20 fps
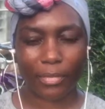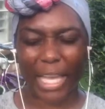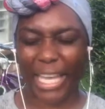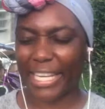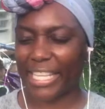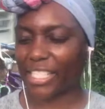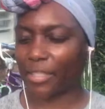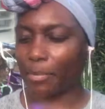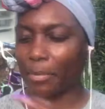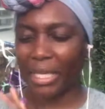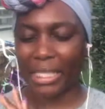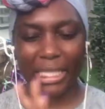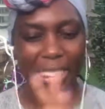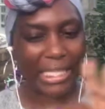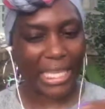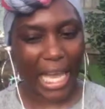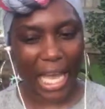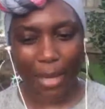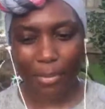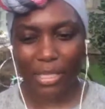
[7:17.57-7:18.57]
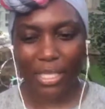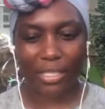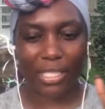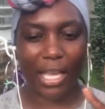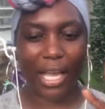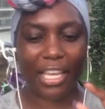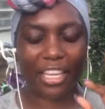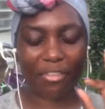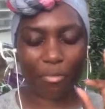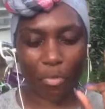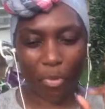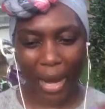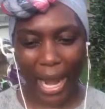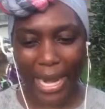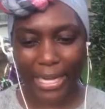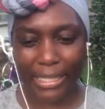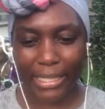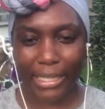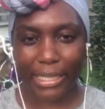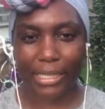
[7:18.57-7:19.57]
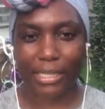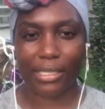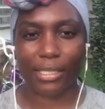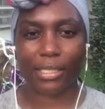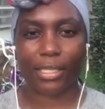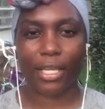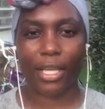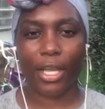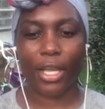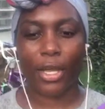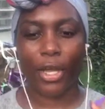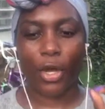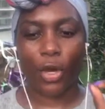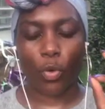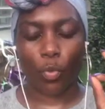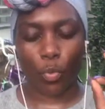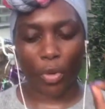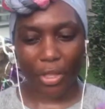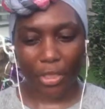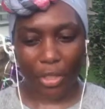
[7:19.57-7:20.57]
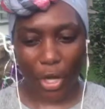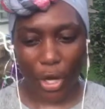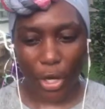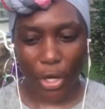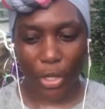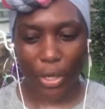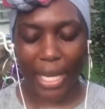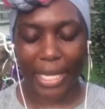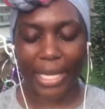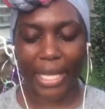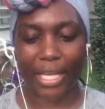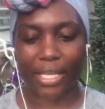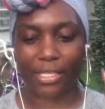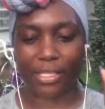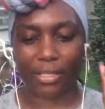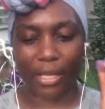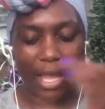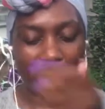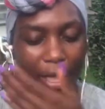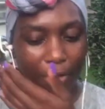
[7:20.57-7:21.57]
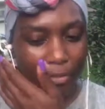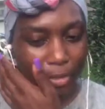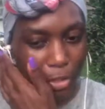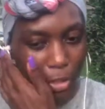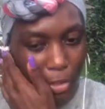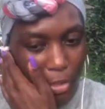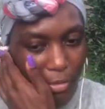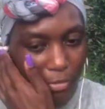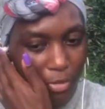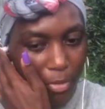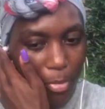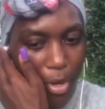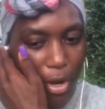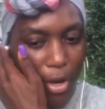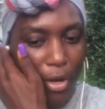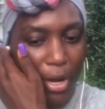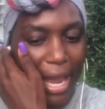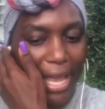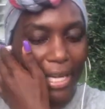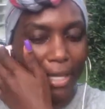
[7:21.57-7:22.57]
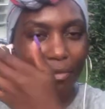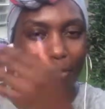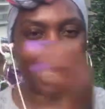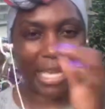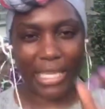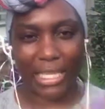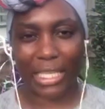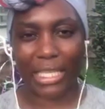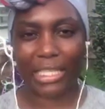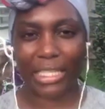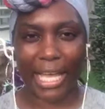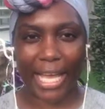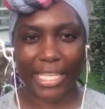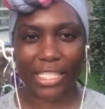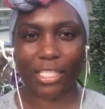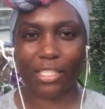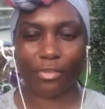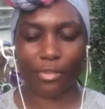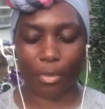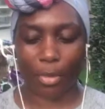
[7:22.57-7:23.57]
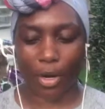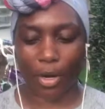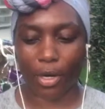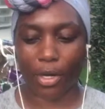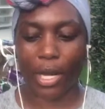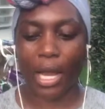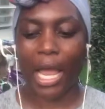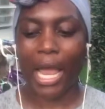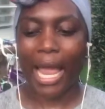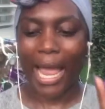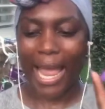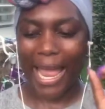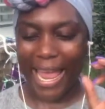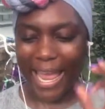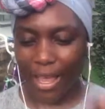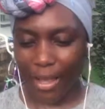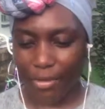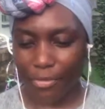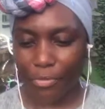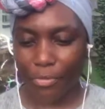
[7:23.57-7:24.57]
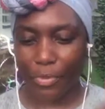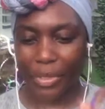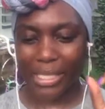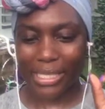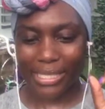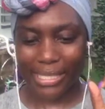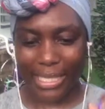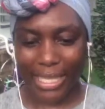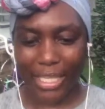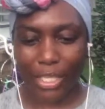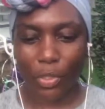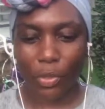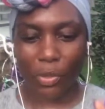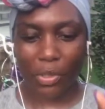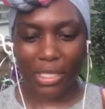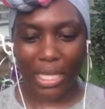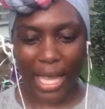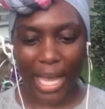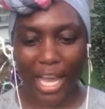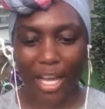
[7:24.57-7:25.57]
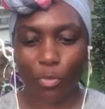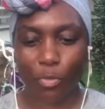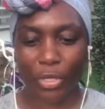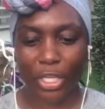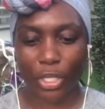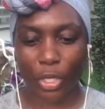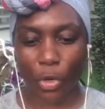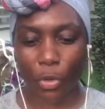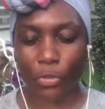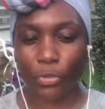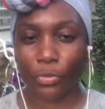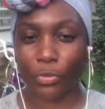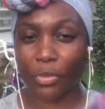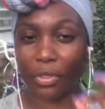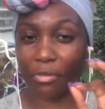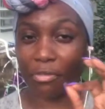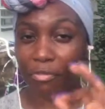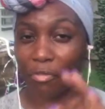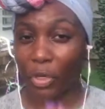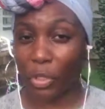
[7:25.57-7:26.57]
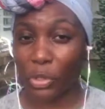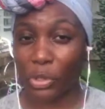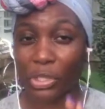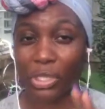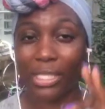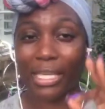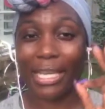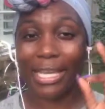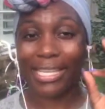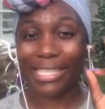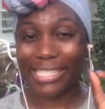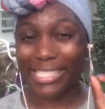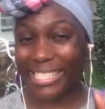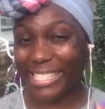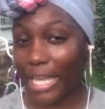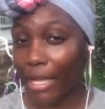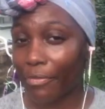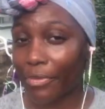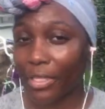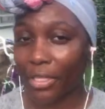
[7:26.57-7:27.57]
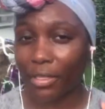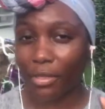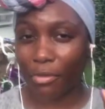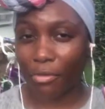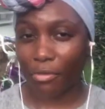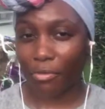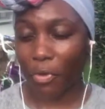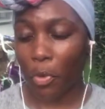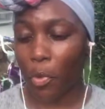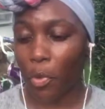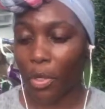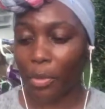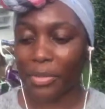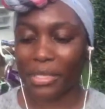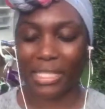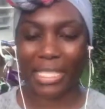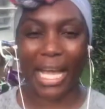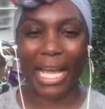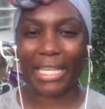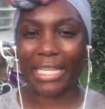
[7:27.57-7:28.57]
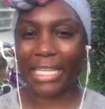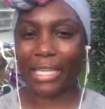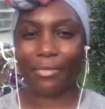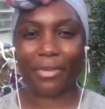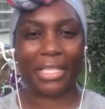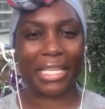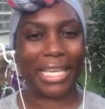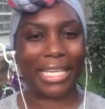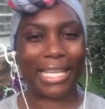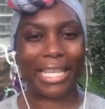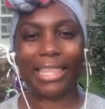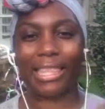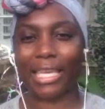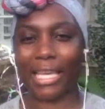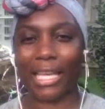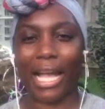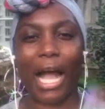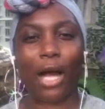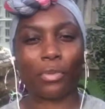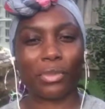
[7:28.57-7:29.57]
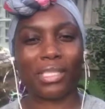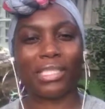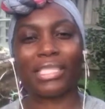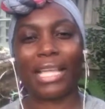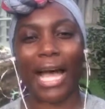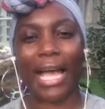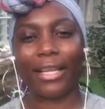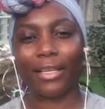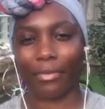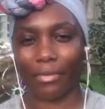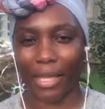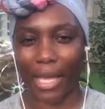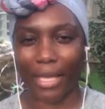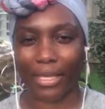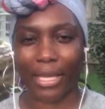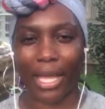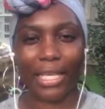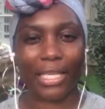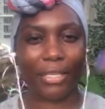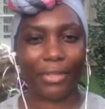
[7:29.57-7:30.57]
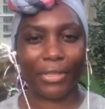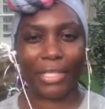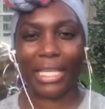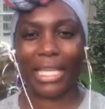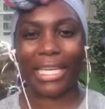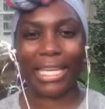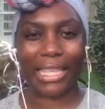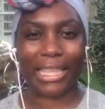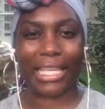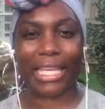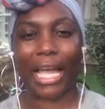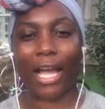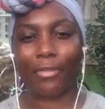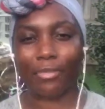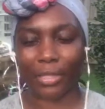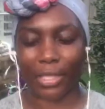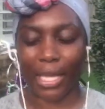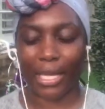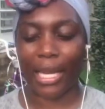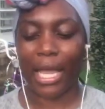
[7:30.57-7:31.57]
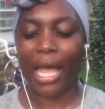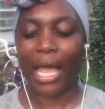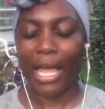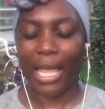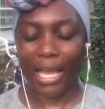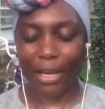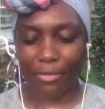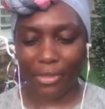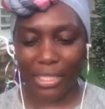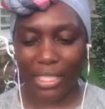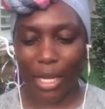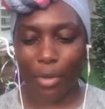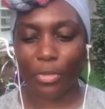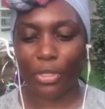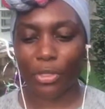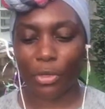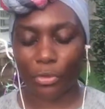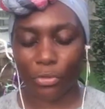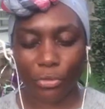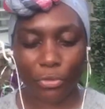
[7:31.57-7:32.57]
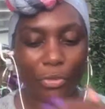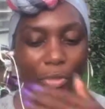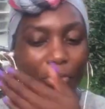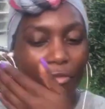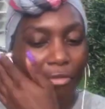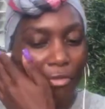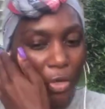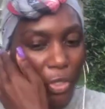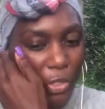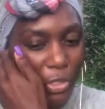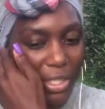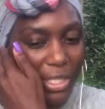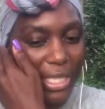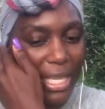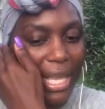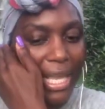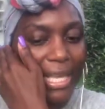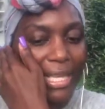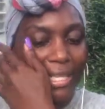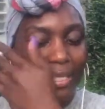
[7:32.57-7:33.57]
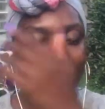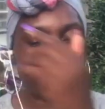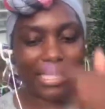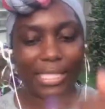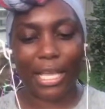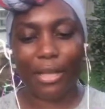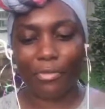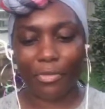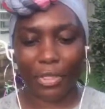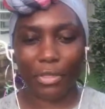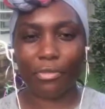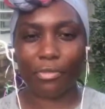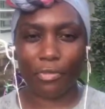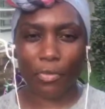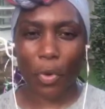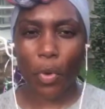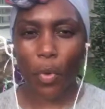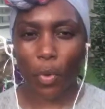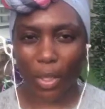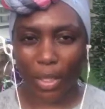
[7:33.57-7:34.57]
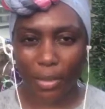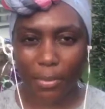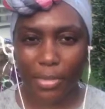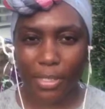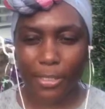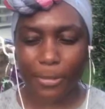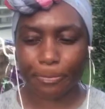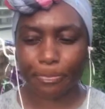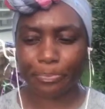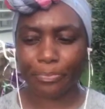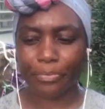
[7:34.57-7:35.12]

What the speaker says: And as many times as I have practiced with her and have learned from her and have taken classes from her, every single time we go through the first 7 forms, not even anything outside of that, not even anything after that, every time we go through the first 7 forms,